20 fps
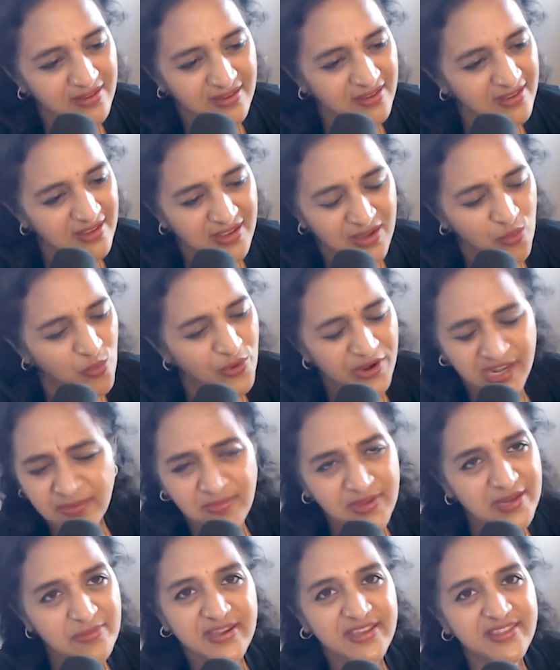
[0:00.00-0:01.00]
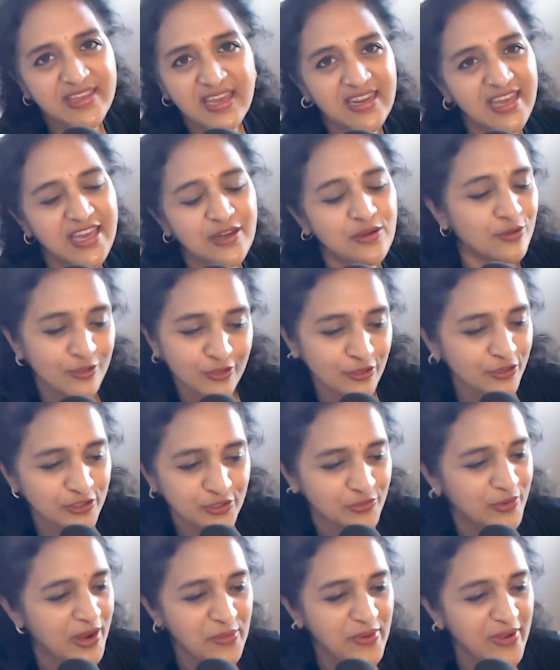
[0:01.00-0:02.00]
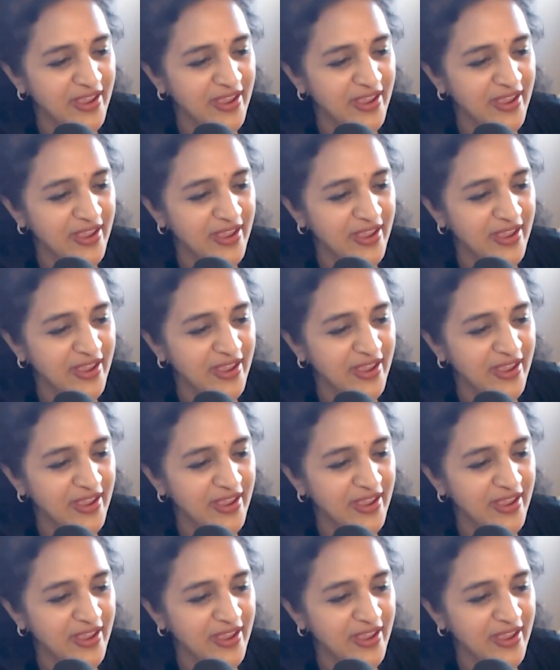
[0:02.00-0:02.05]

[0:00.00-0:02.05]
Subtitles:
What do you mean by that? I don't look the right way.